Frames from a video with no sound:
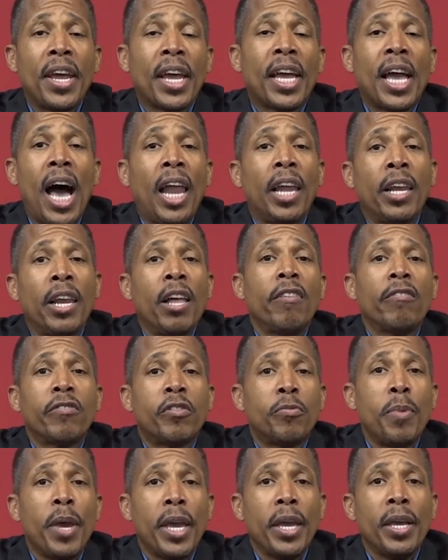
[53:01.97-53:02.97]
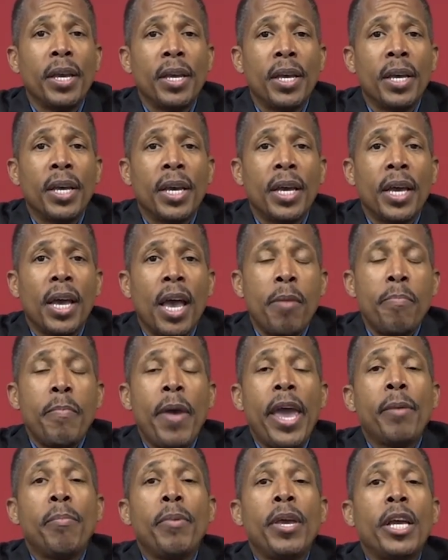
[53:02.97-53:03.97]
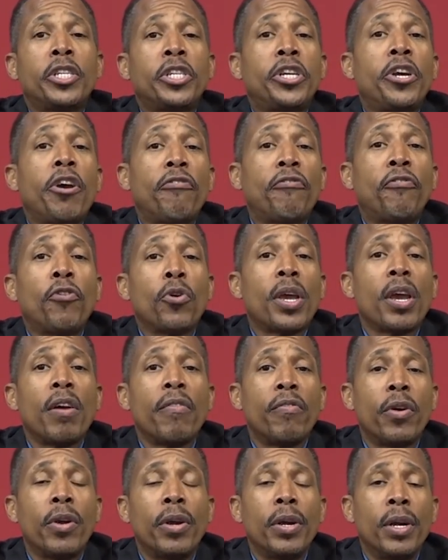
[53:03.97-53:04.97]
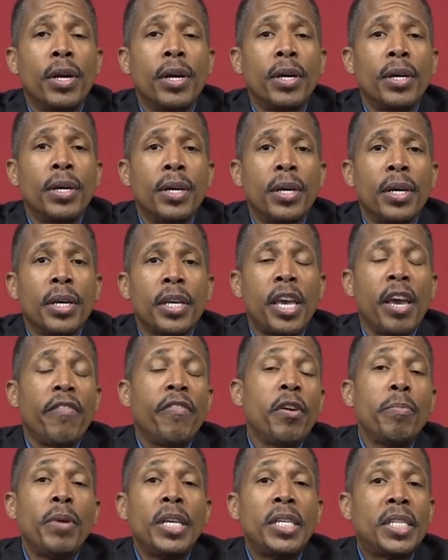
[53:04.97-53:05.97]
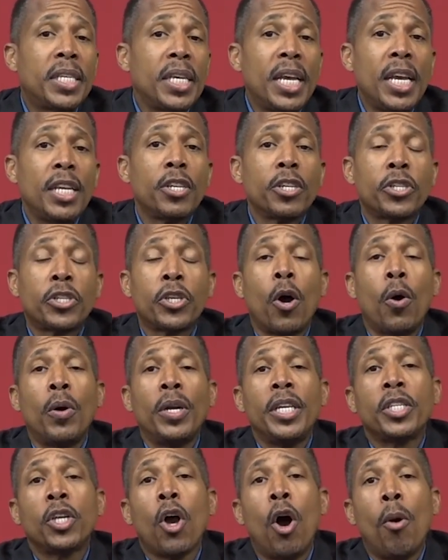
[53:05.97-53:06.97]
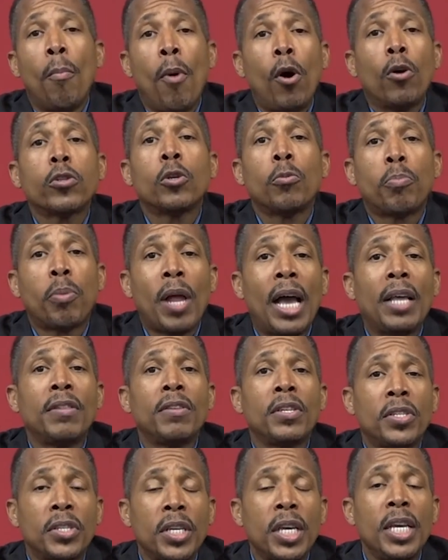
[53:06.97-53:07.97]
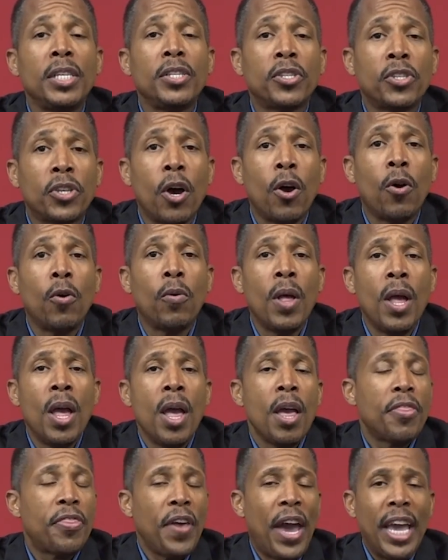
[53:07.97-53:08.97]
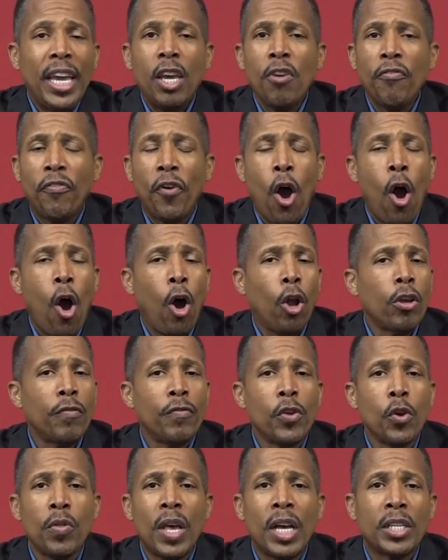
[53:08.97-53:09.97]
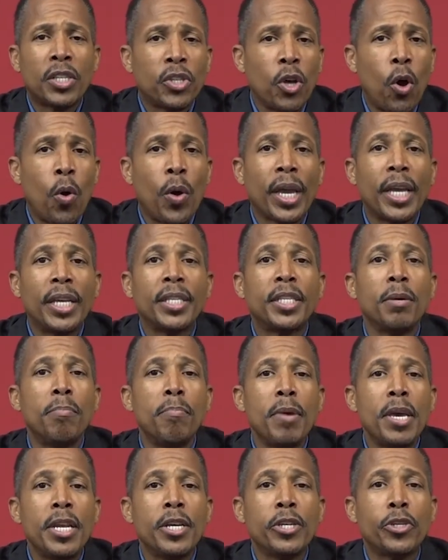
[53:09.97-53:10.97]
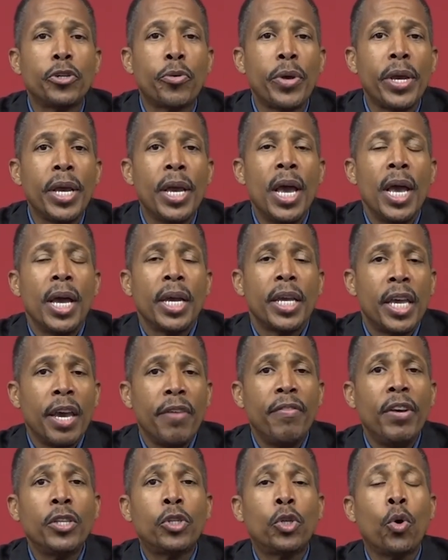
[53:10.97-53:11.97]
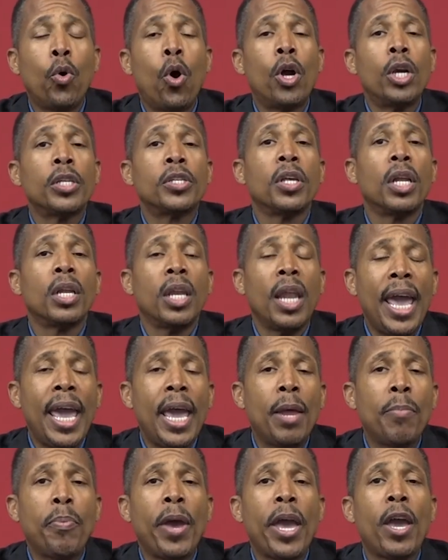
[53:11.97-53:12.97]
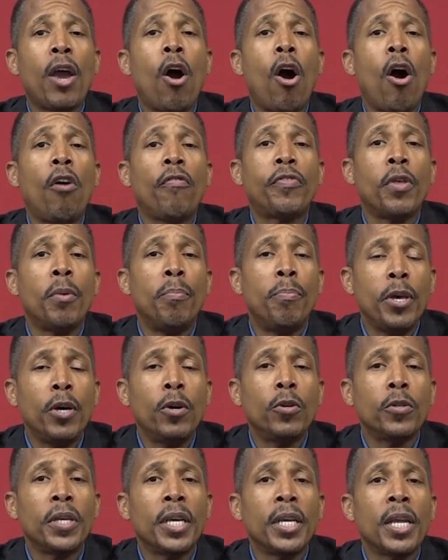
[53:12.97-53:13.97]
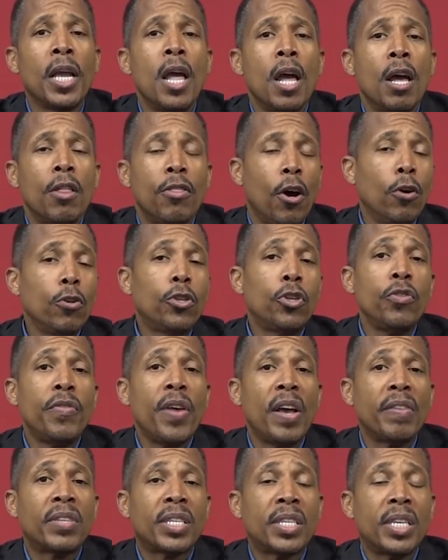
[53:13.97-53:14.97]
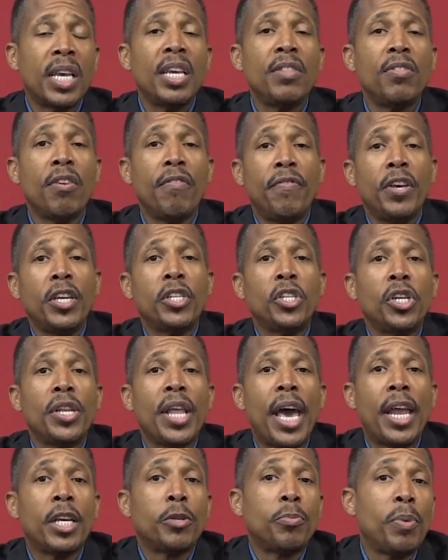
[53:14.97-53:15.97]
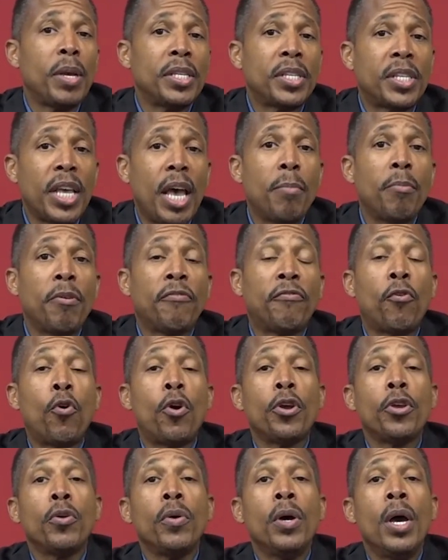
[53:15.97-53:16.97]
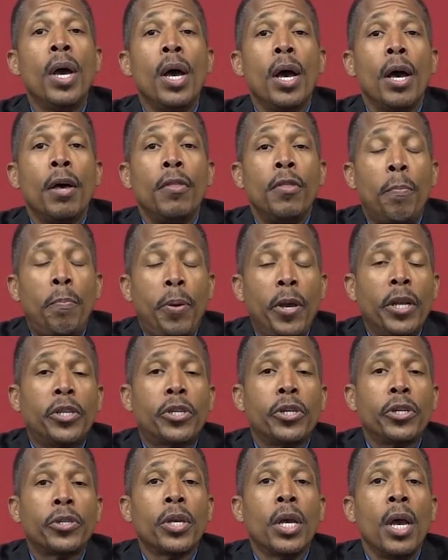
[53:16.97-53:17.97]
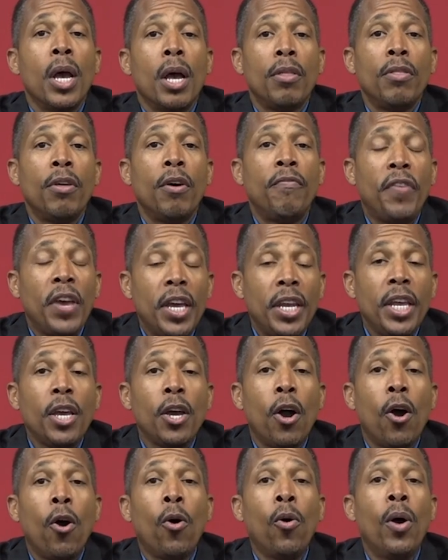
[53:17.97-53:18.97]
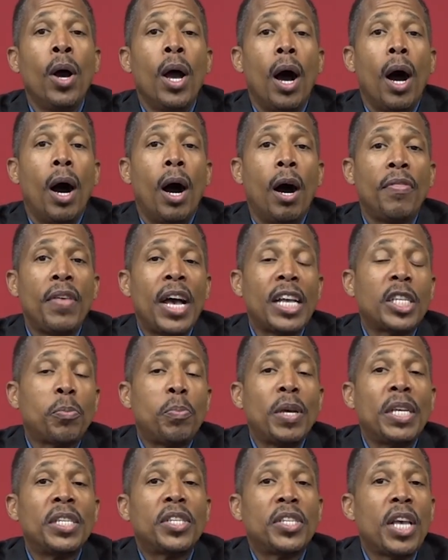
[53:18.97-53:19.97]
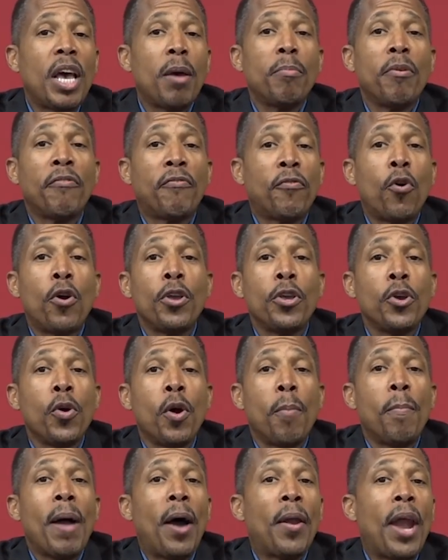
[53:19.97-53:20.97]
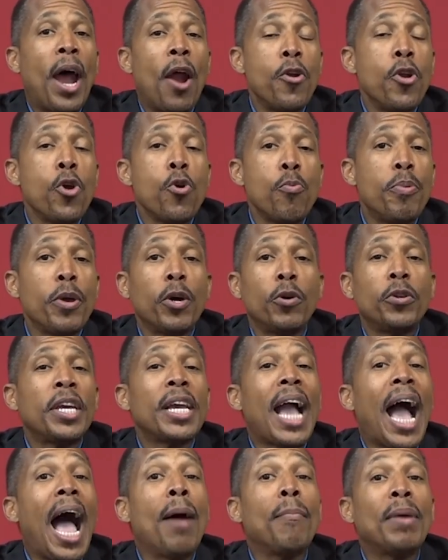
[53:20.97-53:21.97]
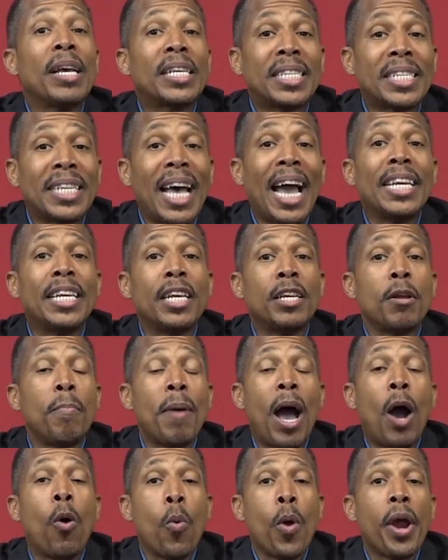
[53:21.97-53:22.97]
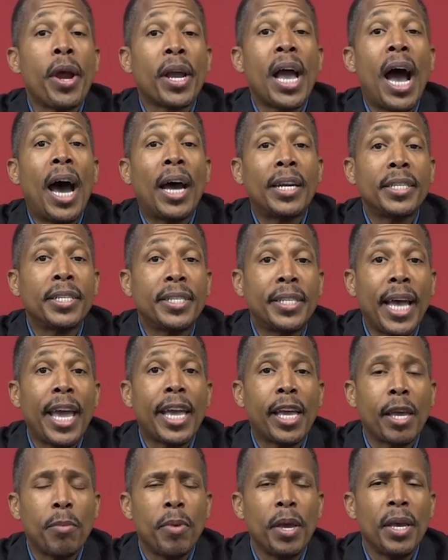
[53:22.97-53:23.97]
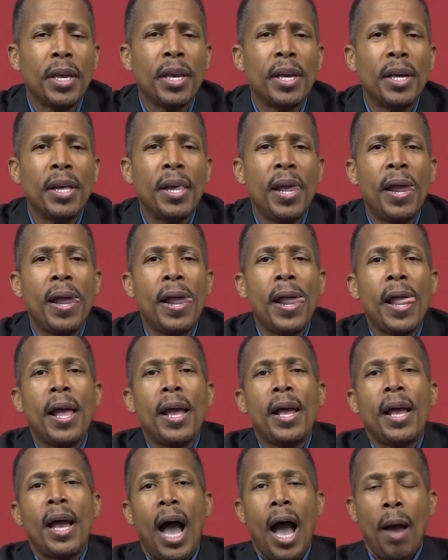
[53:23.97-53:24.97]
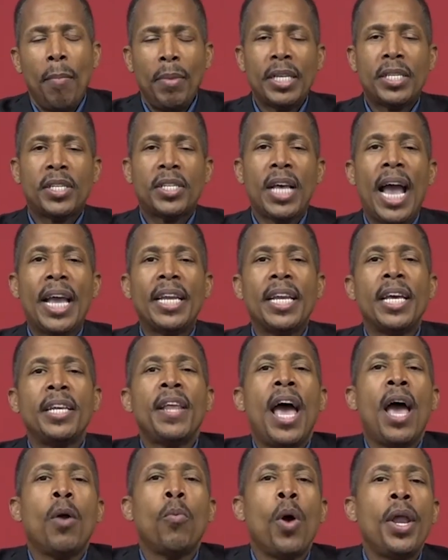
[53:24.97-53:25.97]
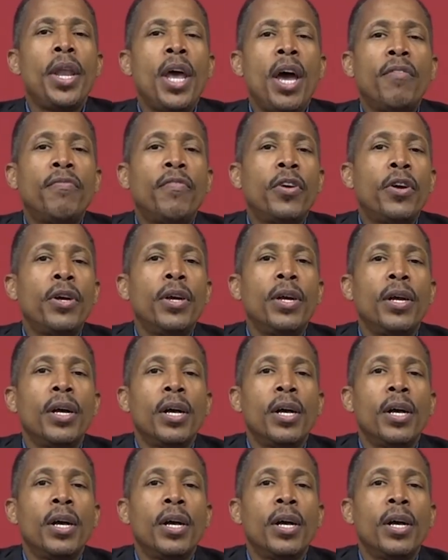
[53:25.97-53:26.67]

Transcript: that God loves me and made me a cheerful giver given me seed to sow, and He's going to multiply the seed sown. Thank you for all of you that's sowing into ministry, giving towards the land payoff, the building. Those of you that have seen the vision that has been set before you, the pictures, the video uh, that's been set before you about our new building. I'm excited about where God is taking me. I'm excited that whatever